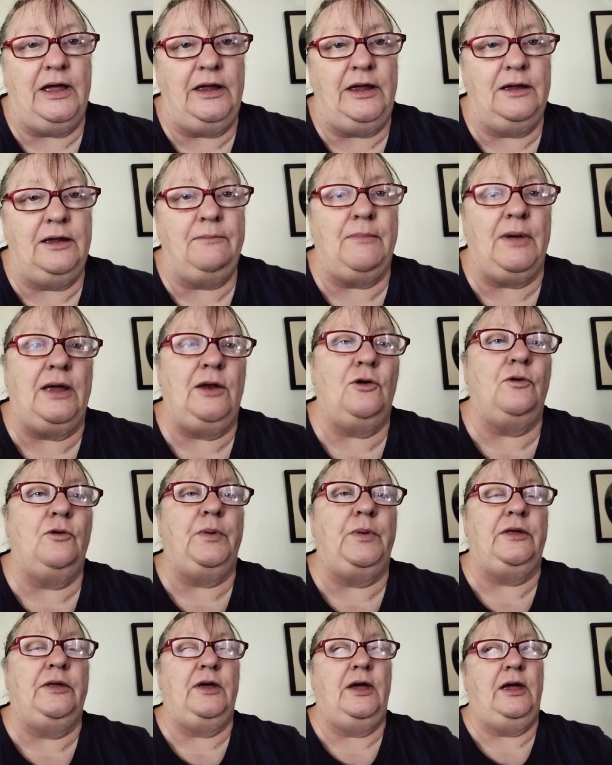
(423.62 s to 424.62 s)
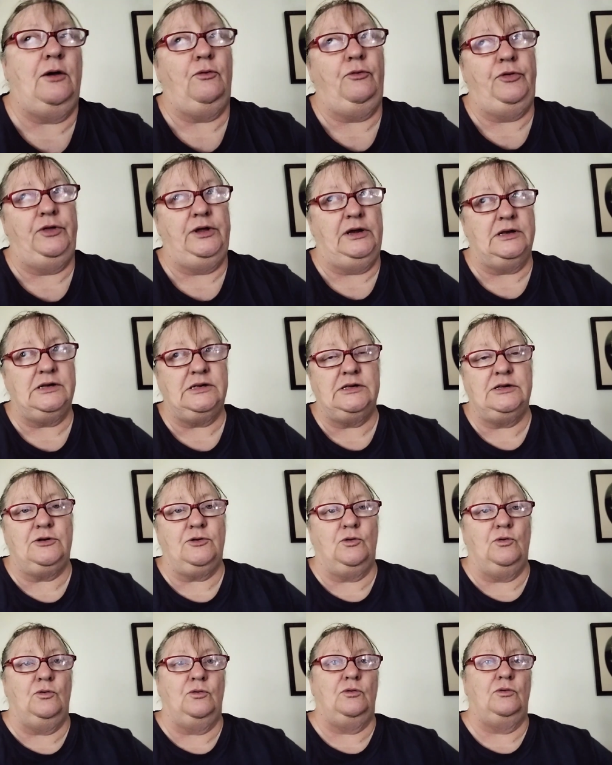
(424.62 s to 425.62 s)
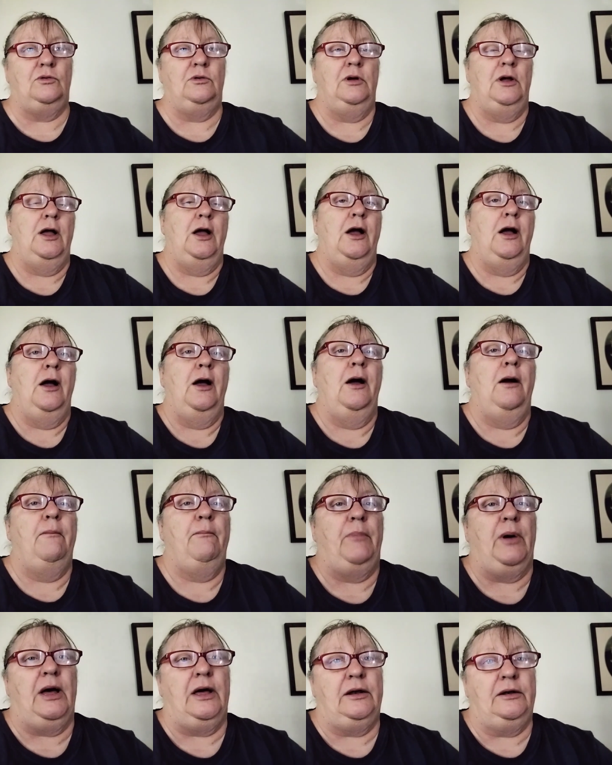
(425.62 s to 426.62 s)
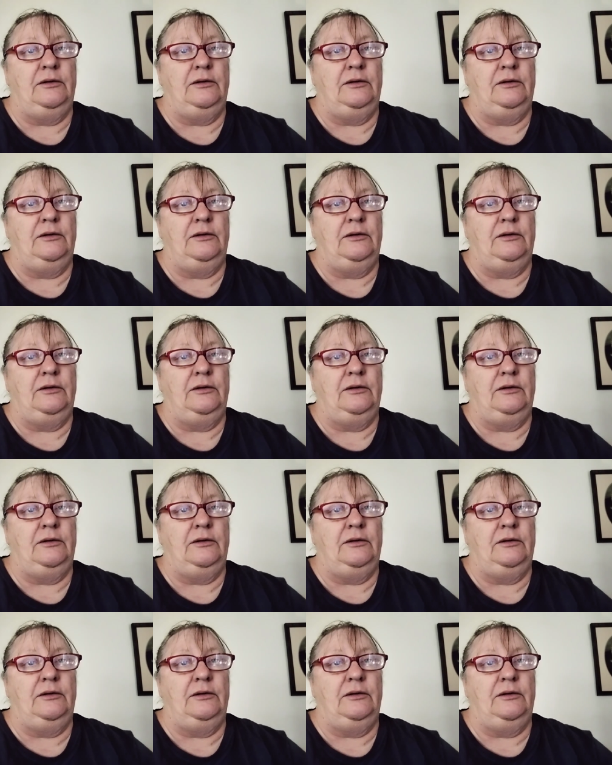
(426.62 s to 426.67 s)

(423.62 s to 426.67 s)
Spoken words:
it may not be the healthiest, but